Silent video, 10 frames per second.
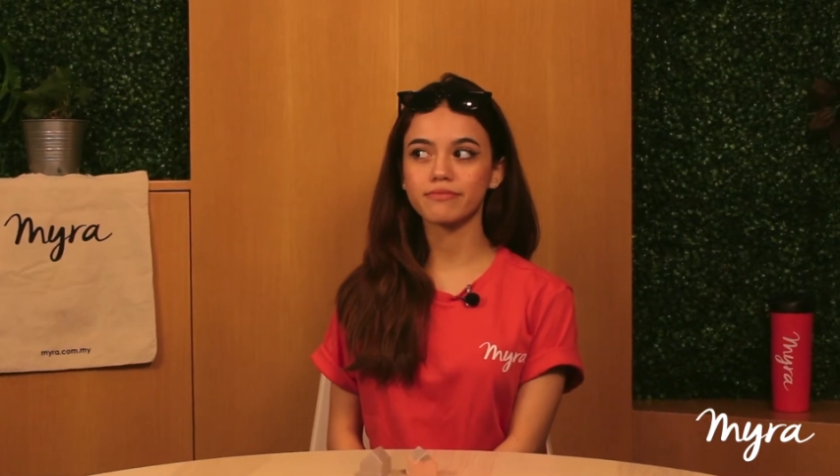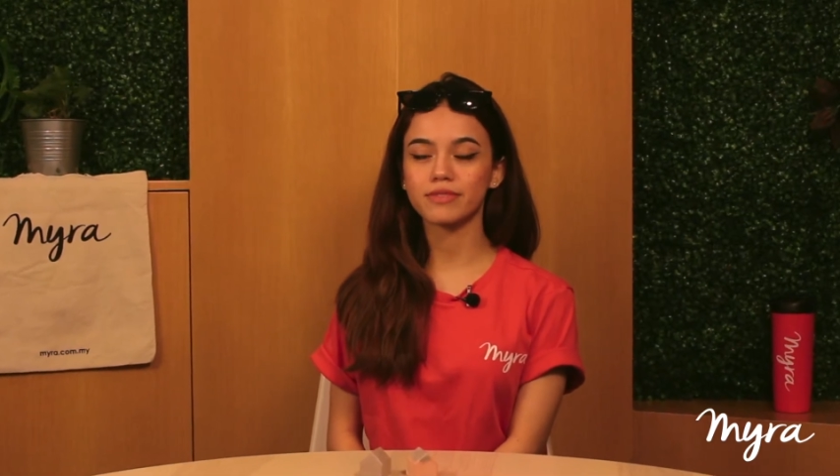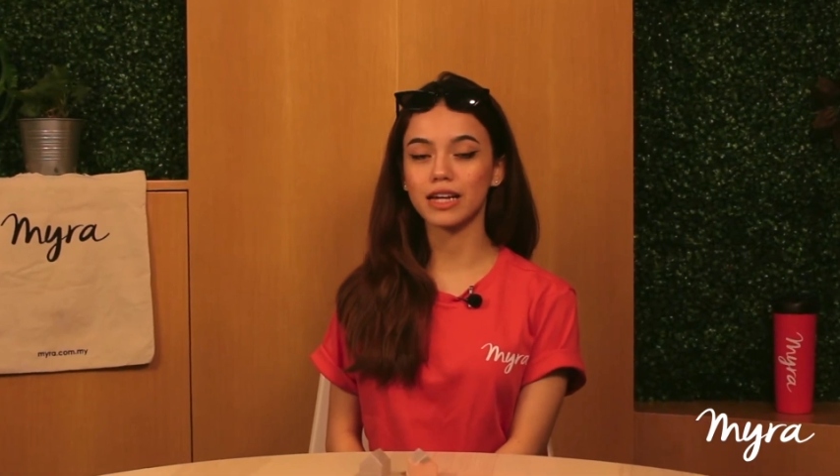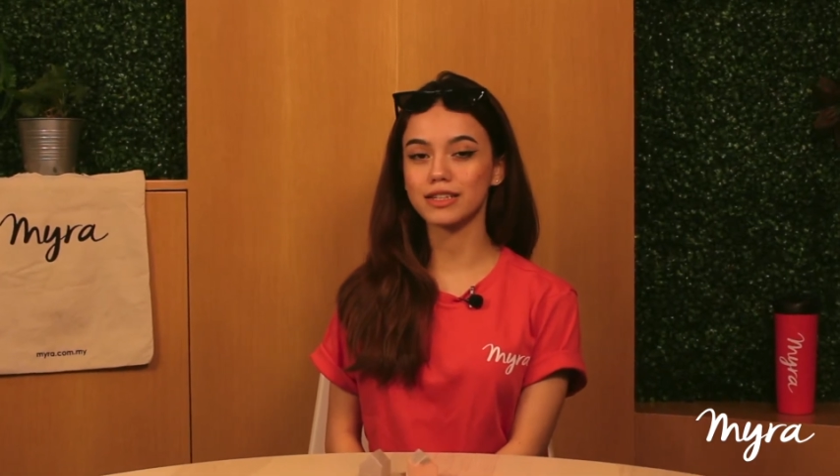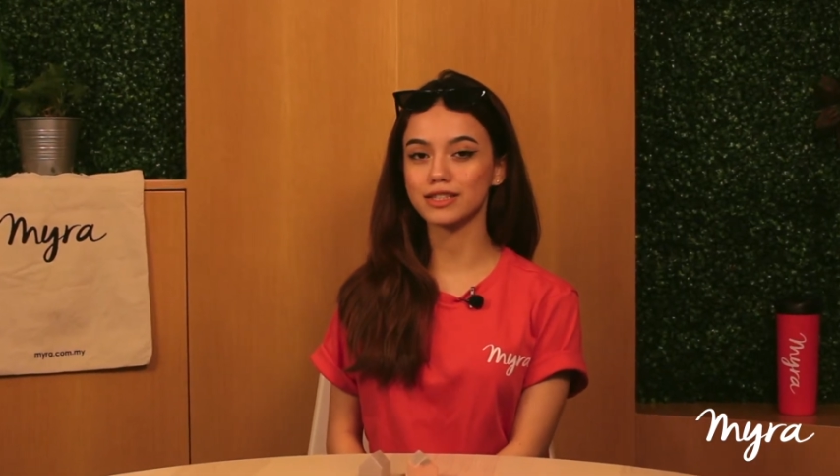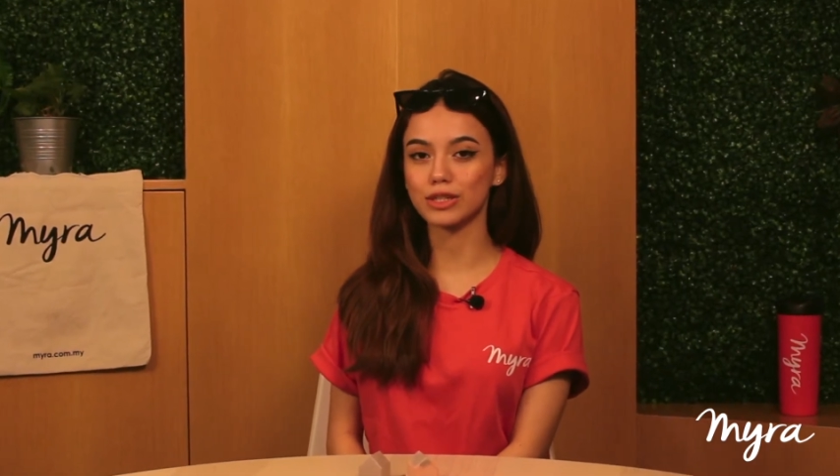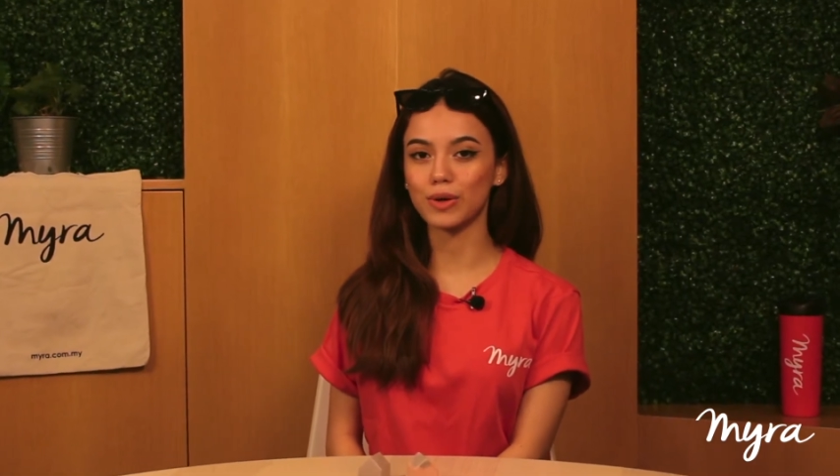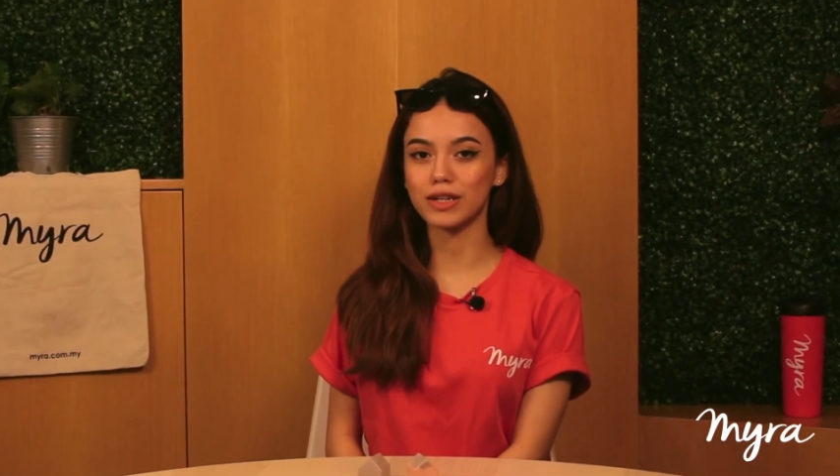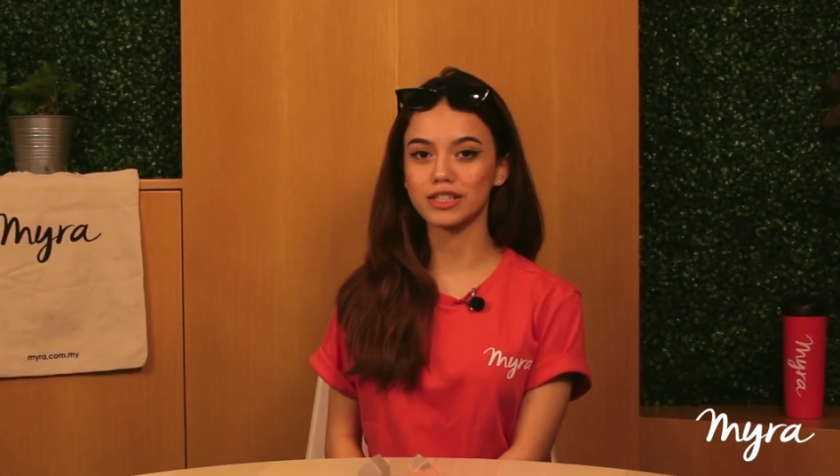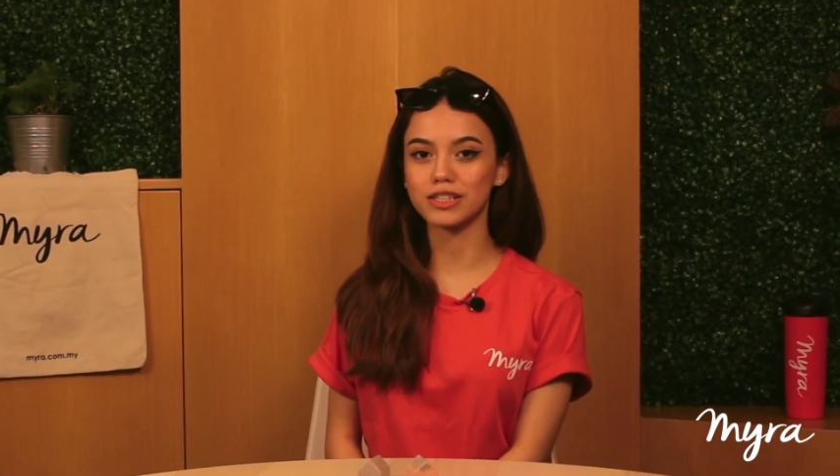That is the
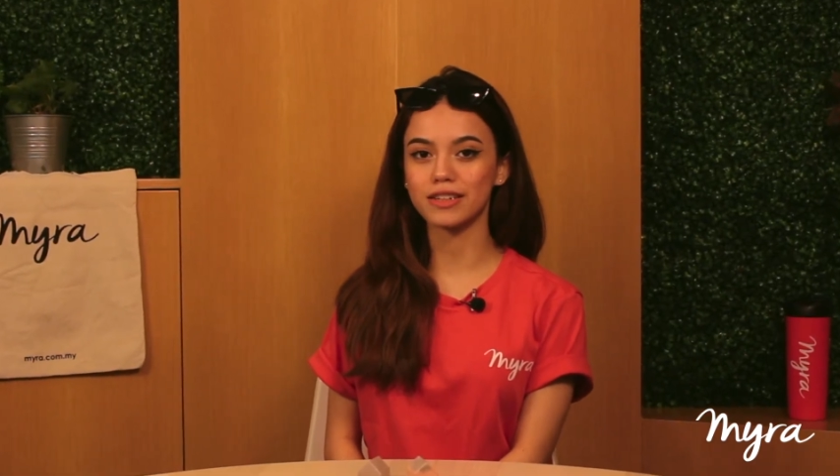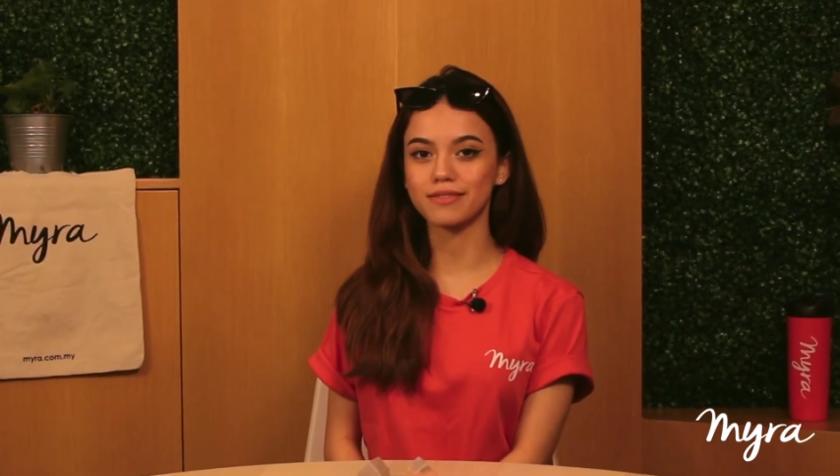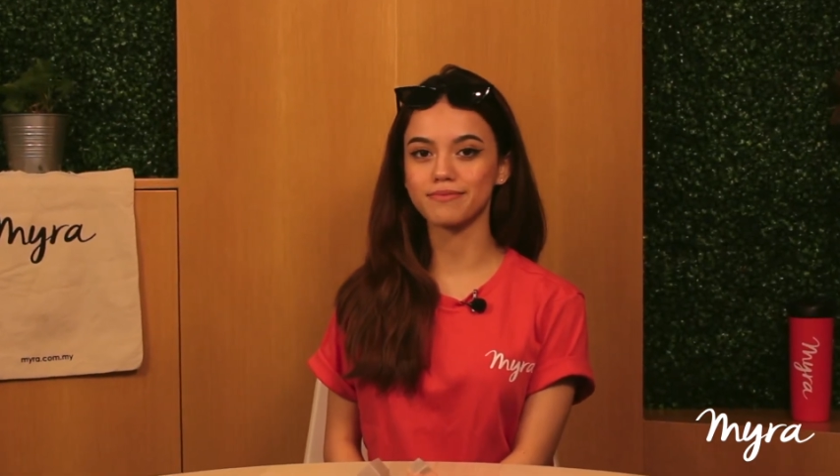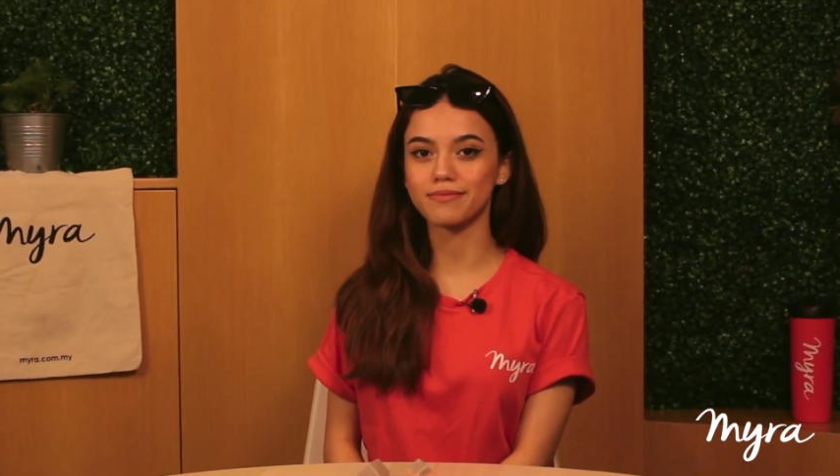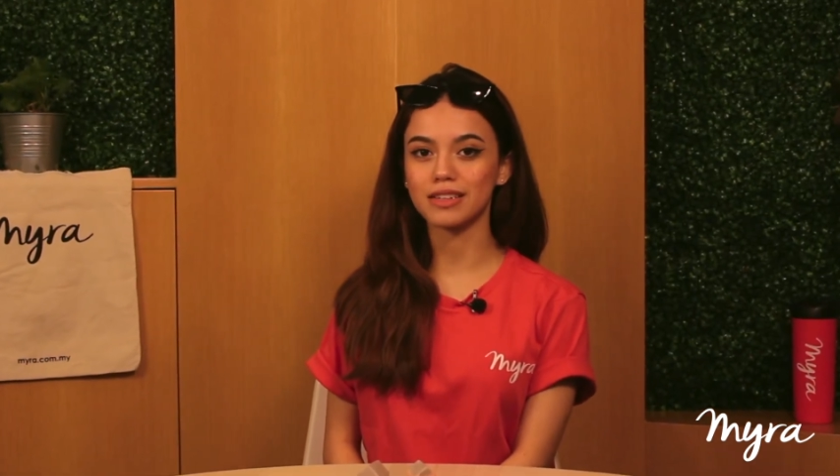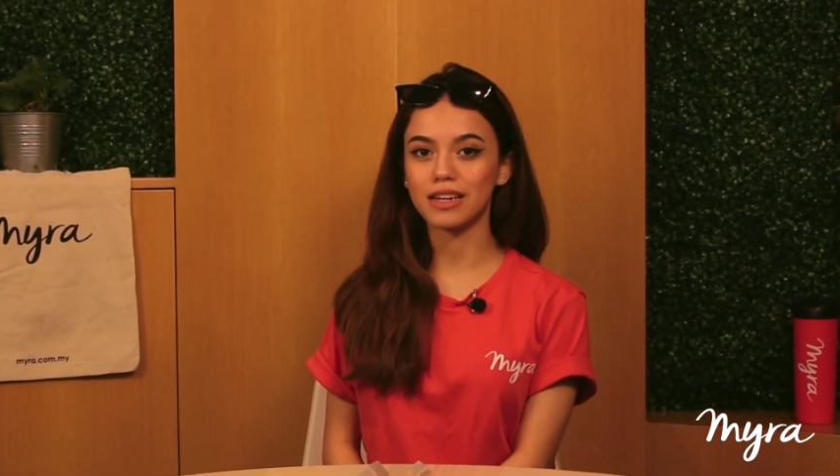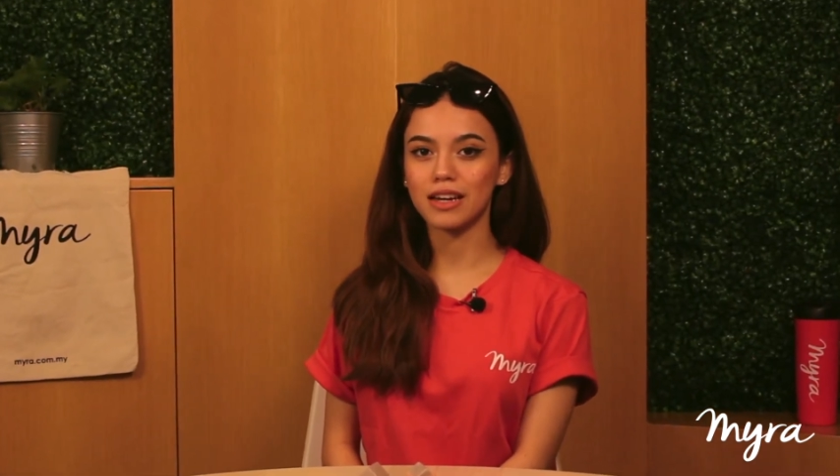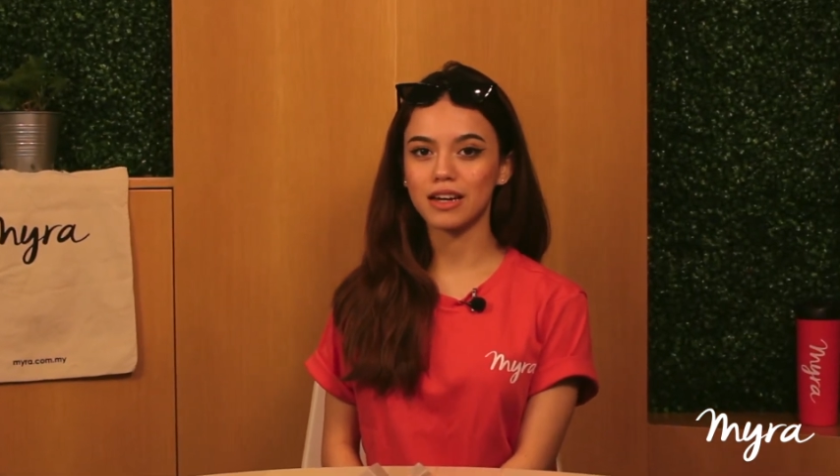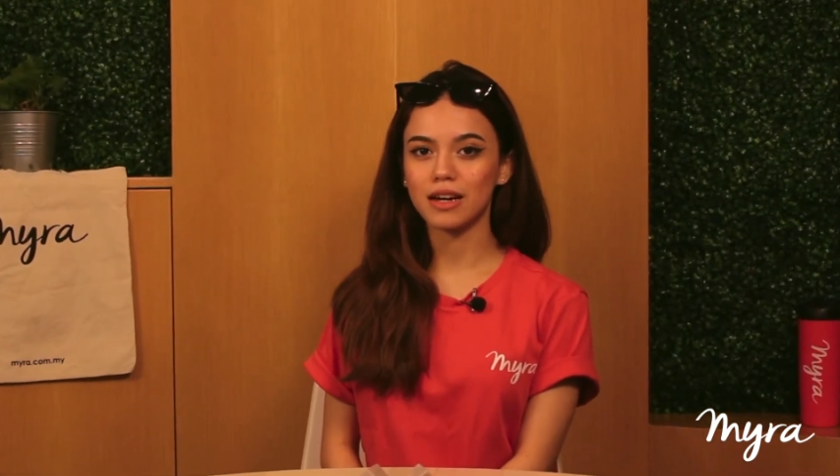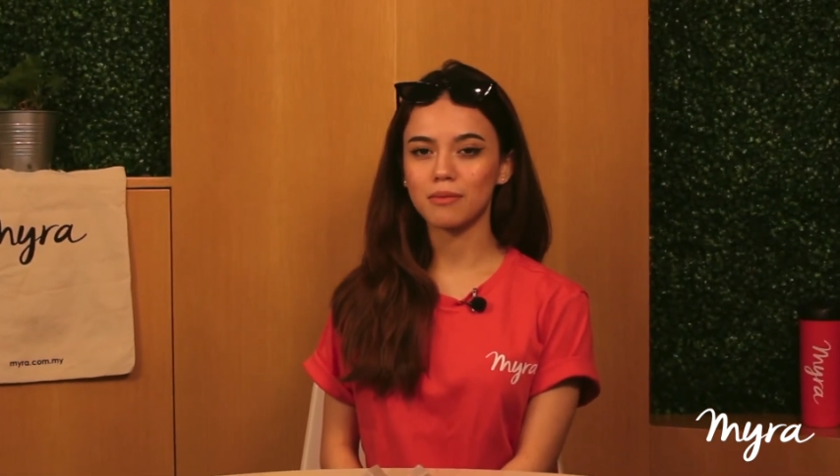question.
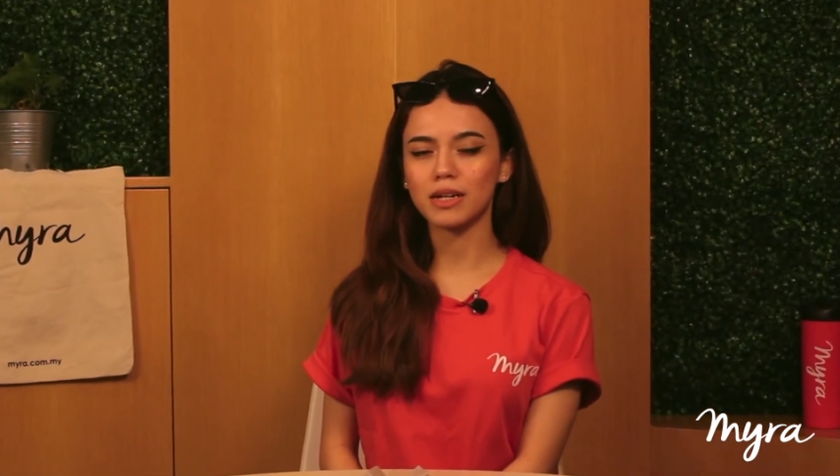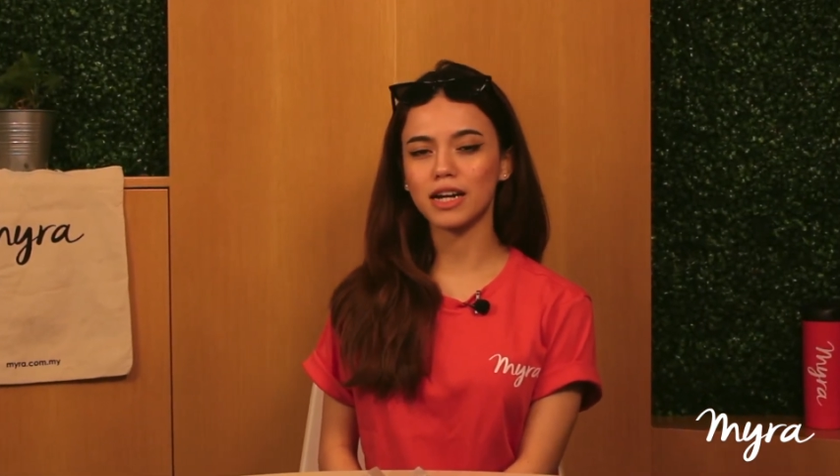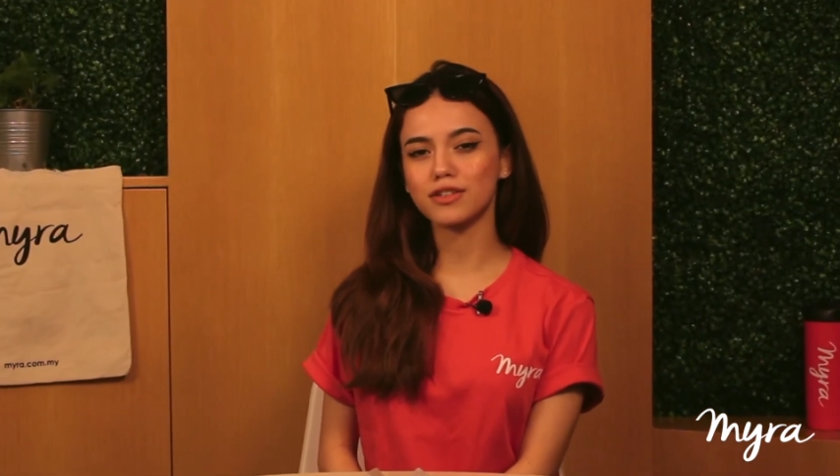But I